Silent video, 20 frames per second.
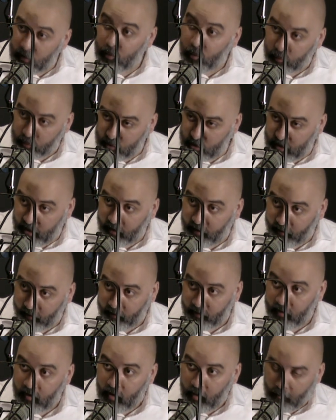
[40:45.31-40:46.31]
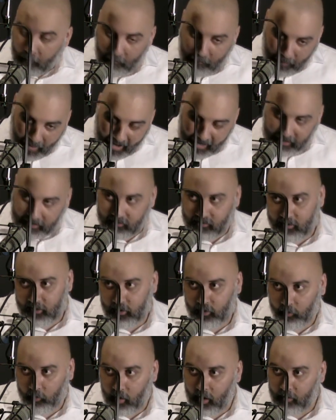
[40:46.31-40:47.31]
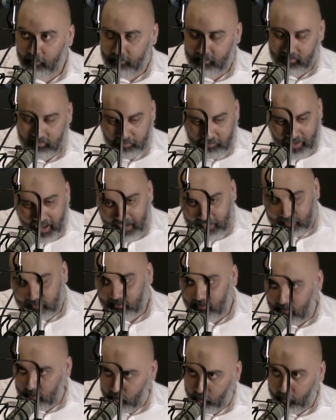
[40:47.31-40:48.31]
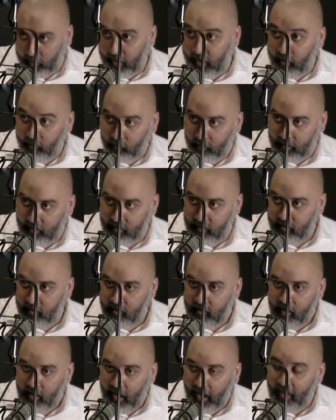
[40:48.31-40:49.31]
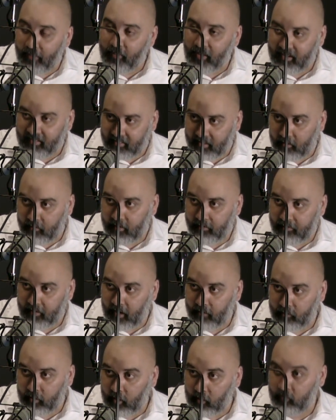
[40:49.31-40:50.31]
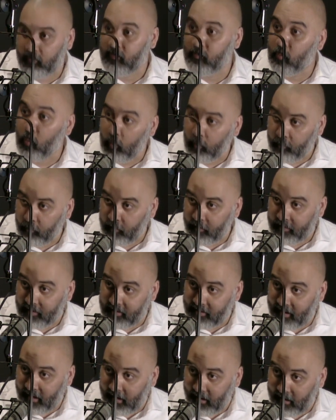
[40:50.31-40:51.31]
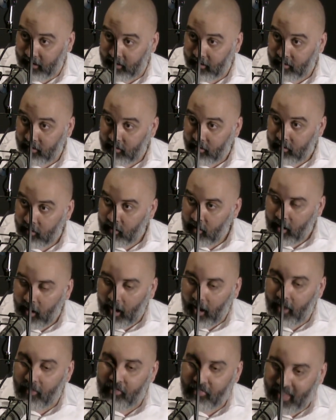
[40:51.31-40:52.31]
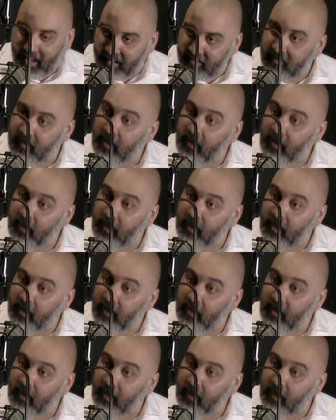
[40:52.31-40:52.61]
chair, back into your office, back into your area, and that's $75 more for the day. And that's